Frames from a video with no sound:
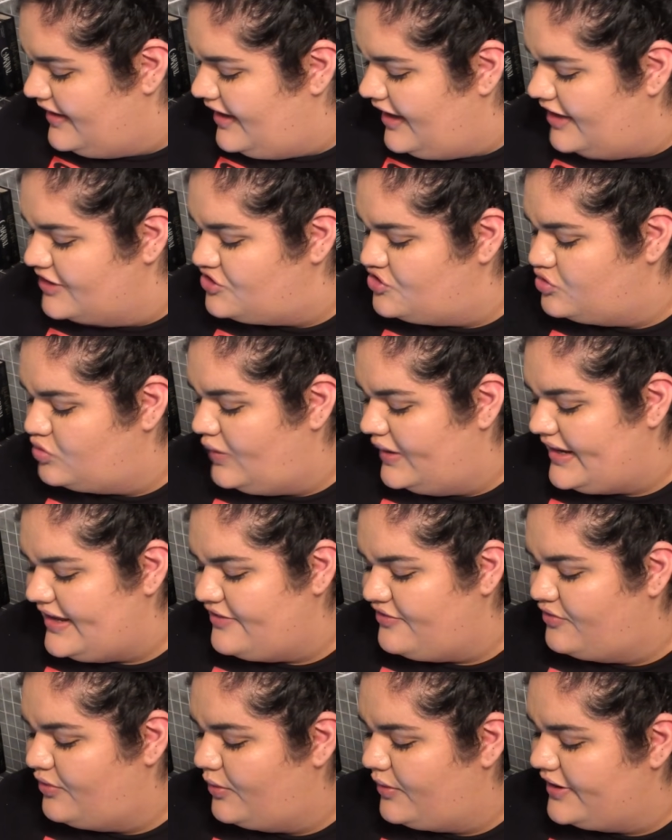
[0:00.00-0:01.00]
A
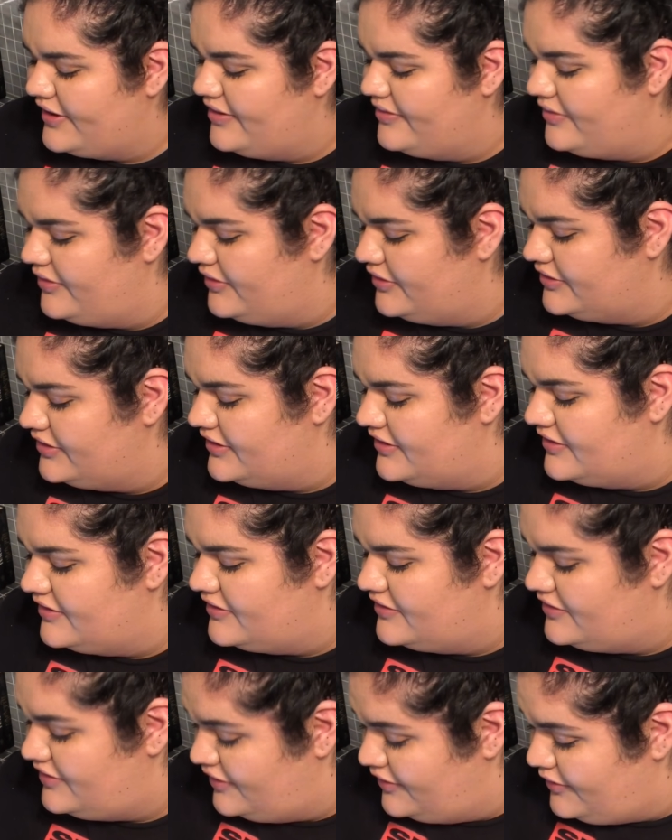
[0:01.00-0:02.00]
24 year old
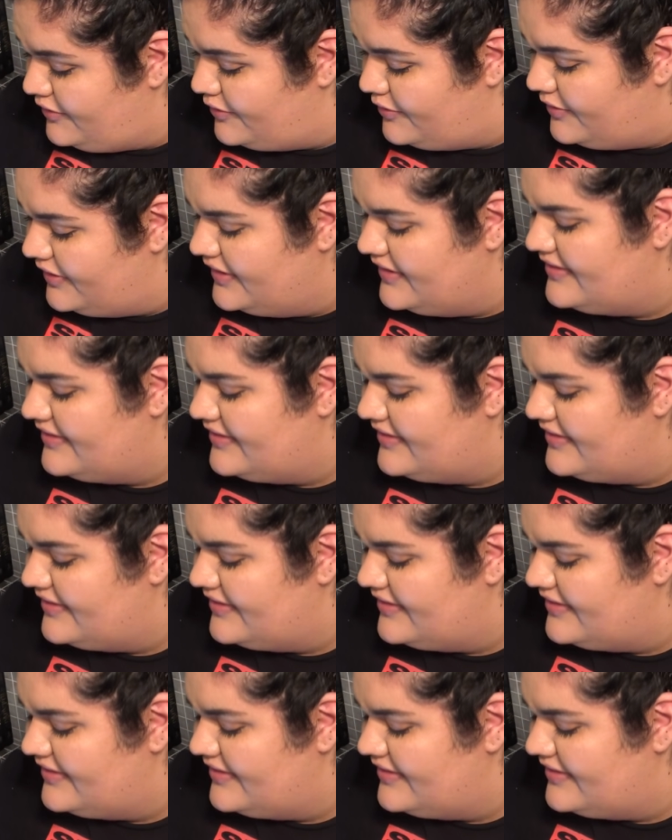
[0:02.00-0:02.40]
Two,